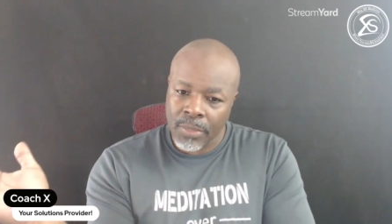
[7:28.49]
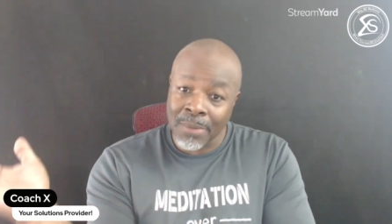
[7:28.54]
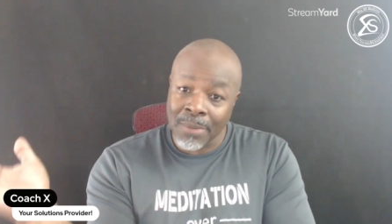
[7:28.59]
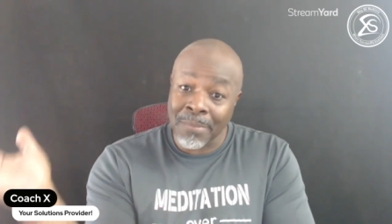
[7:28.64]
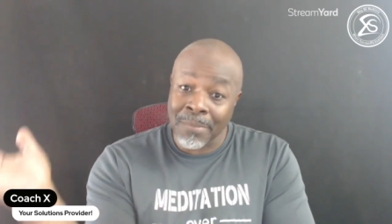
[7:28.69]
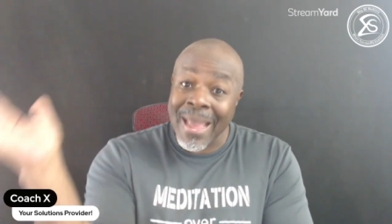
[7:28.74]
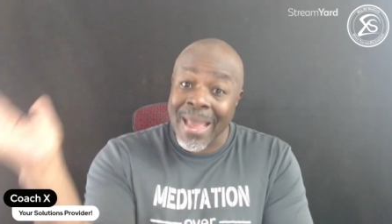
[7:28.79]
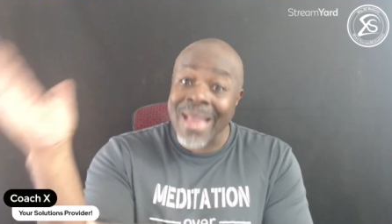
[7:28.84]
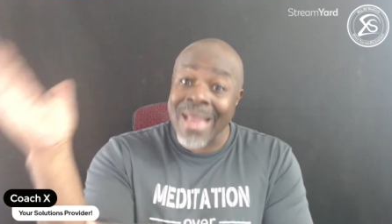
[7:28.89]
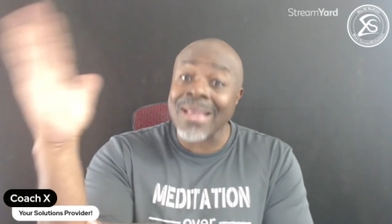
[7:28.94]

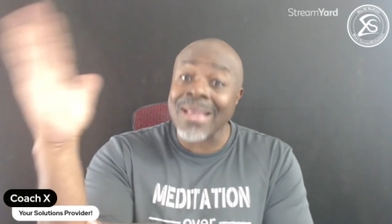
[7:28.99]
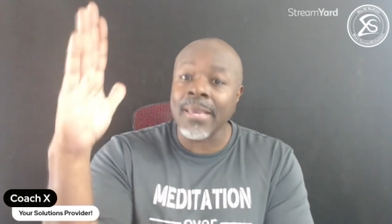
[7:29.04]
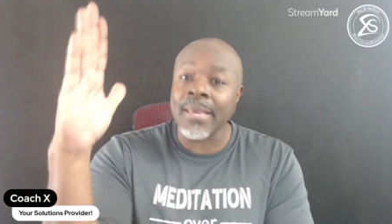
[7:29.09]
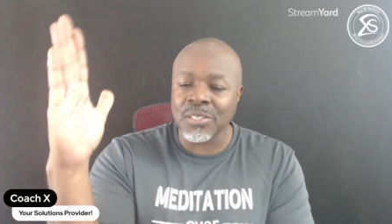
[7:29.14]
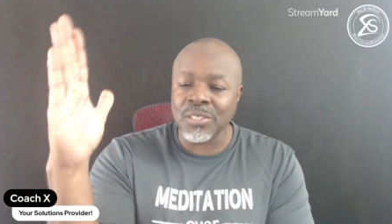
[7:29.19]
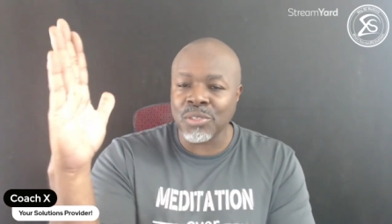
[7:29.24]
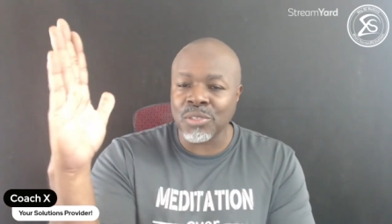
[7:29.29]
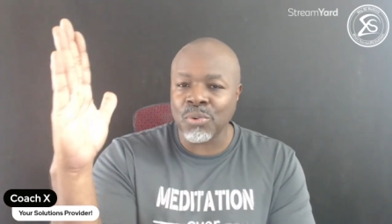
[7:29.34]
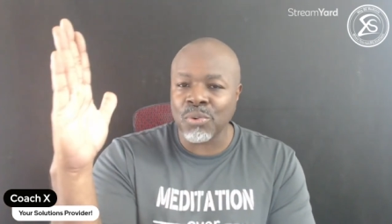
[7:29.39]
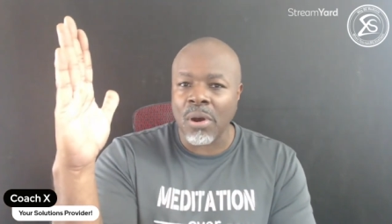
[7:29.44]
back
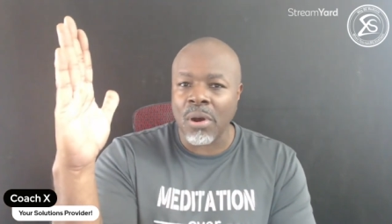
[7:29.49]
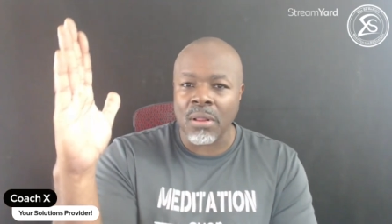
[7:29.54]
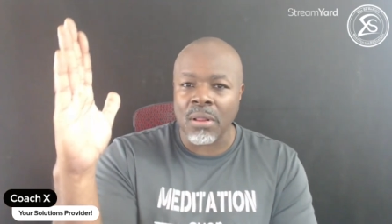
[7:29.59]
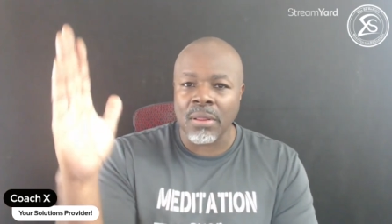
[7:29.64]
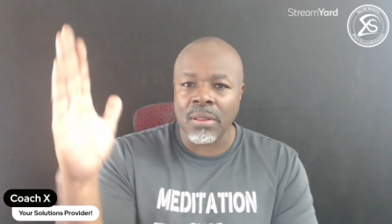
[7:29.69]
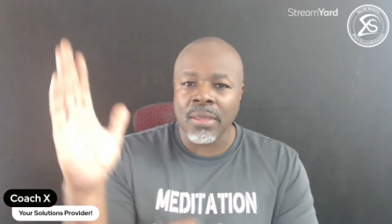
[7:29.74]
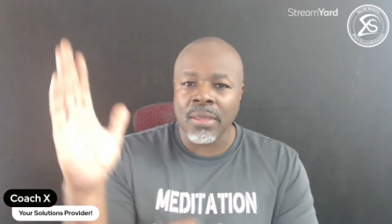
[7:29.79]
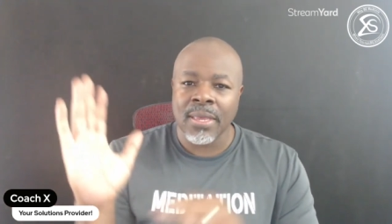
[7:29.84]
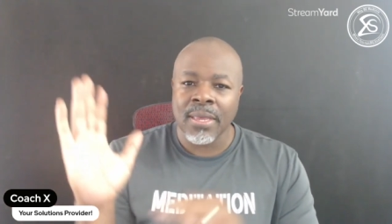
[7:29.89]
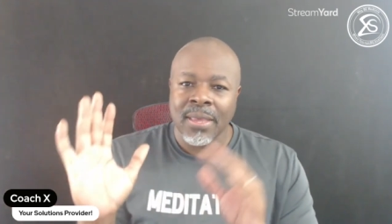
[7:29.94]
against the wall,
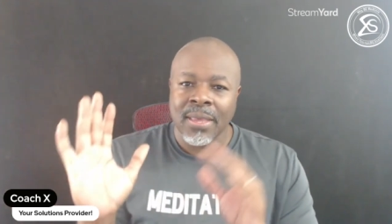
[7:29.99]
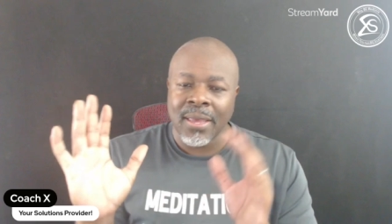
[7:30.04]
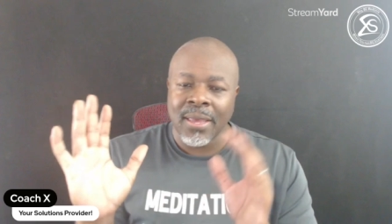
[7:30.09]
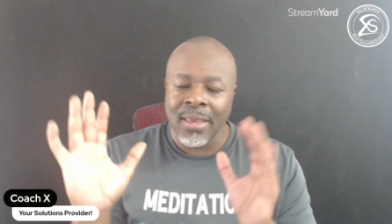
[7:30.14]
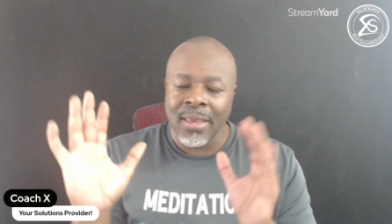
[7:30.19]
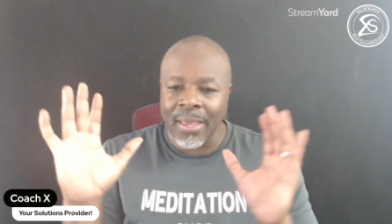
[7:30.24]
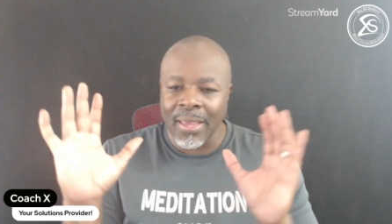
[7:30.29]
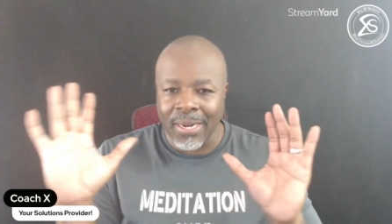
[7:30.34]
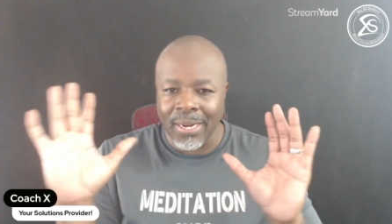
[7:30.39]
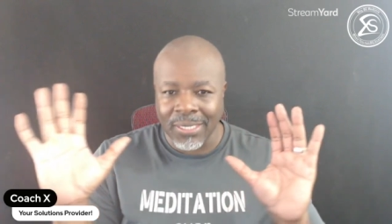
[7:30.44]

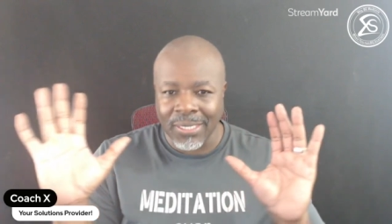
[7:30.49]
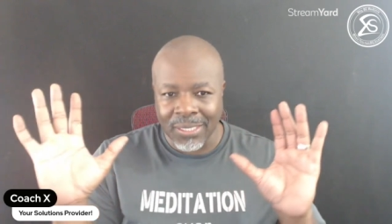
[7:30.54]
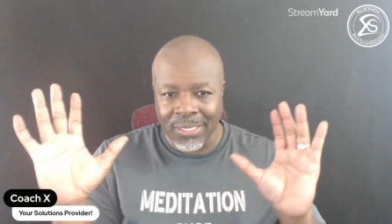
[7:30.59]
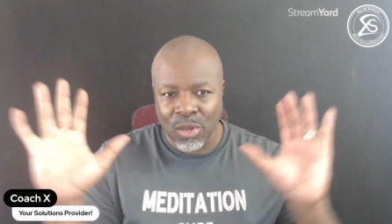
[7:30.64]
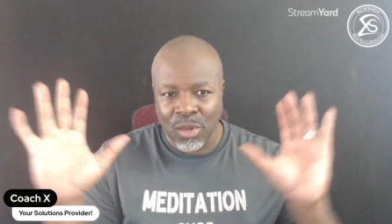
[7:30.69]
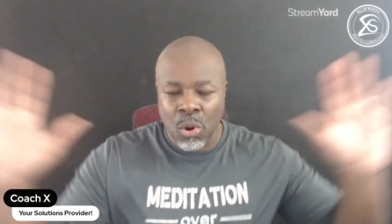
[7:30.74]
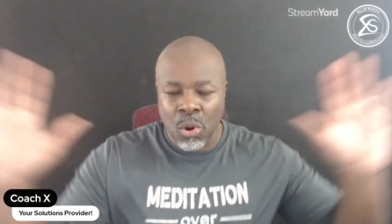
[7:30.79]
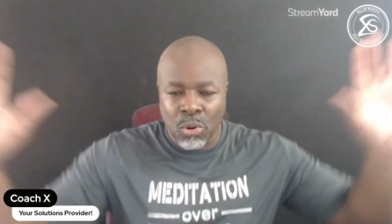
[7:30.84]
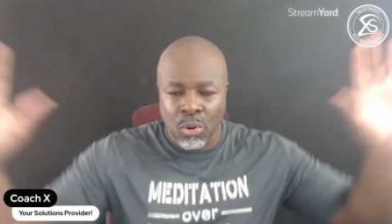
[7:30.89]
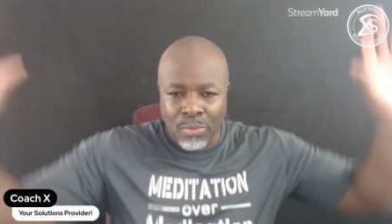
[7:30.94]
and I just
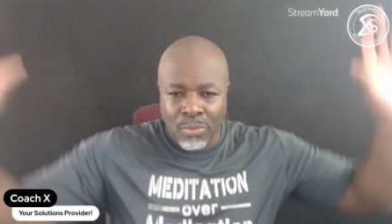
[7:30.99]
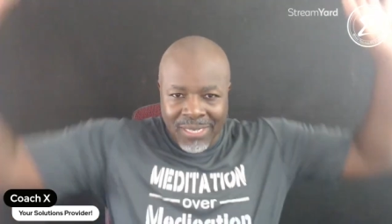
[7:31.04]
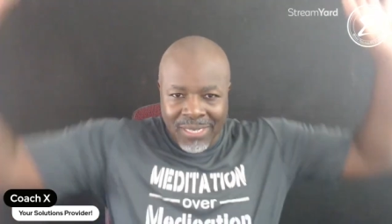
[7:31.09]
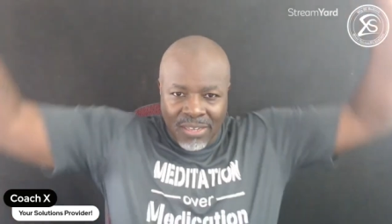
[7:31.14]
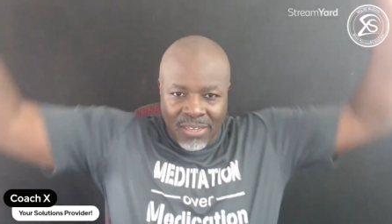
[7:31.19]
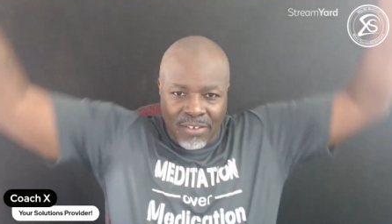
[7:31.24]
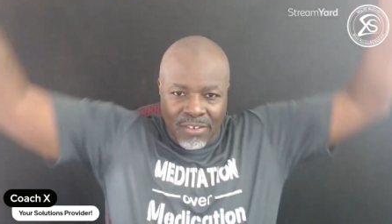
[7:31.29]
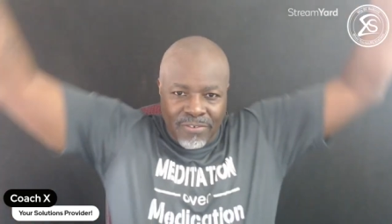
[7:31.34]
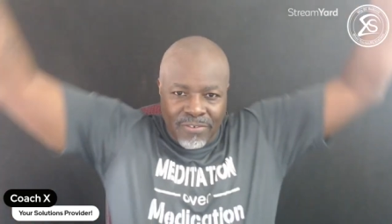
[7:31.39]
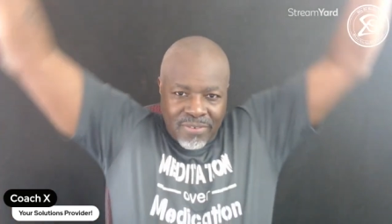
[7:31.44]
hold
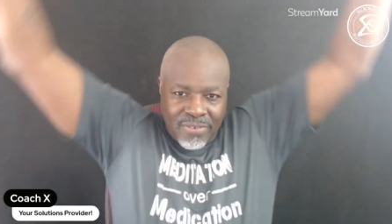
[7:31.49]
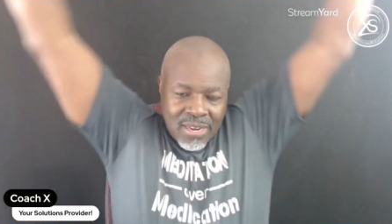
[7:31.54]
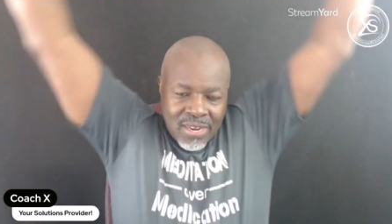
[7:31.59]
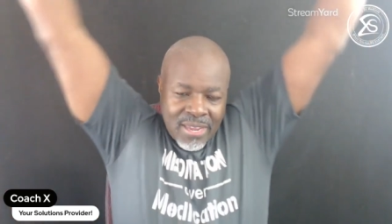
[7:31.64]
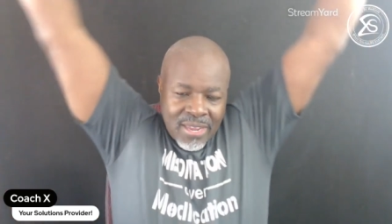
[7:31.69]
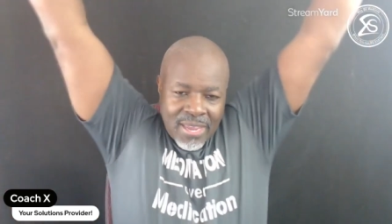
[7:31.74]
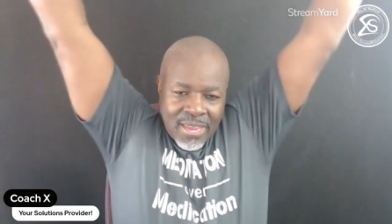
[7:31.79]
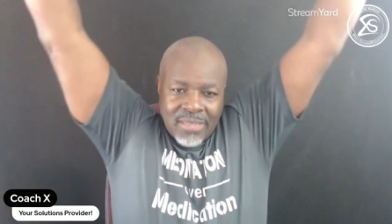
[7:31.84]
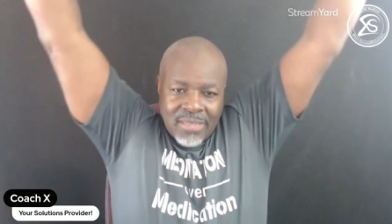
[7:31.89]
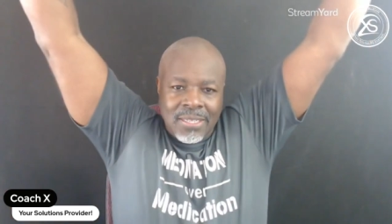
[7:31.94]
myself in
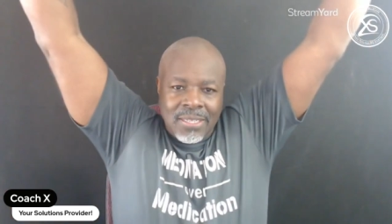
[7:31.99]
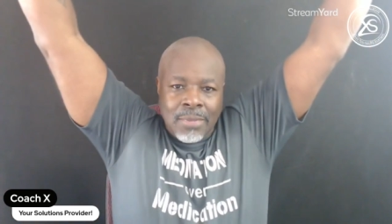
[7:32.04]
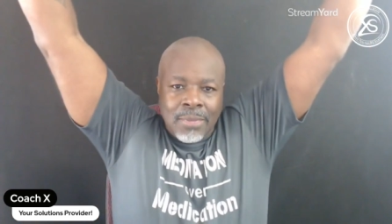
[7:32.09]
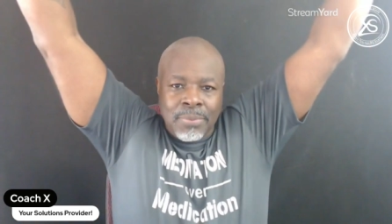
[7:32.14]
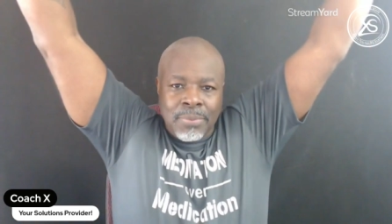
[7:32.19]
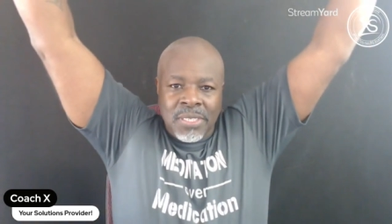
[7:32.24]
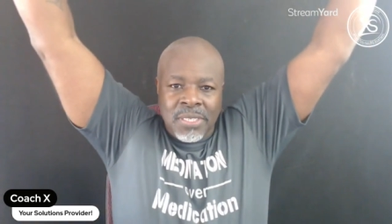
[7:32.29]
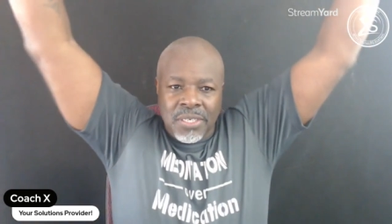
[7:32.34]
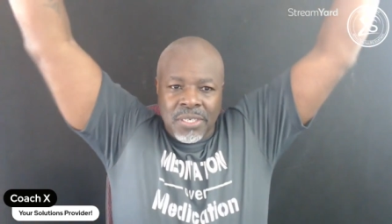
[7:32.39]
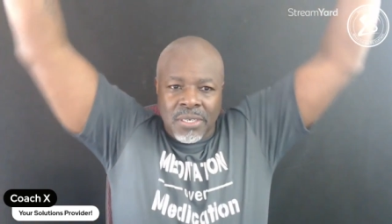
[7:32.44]
the handstand
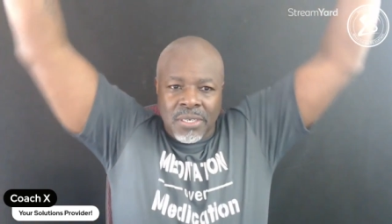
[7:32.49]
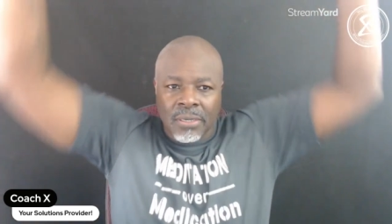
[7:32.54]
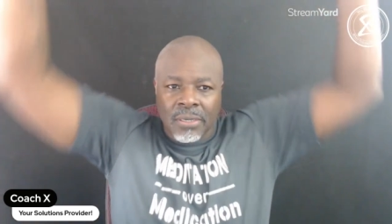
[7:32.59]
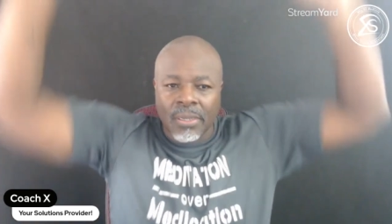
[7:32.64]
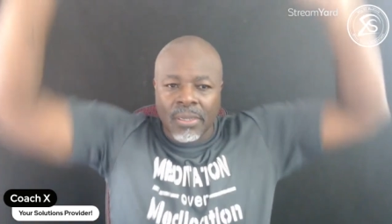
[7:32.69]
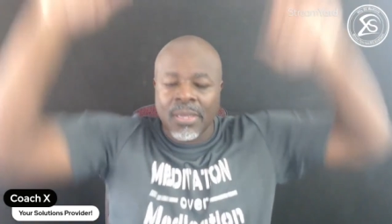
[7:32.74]
position,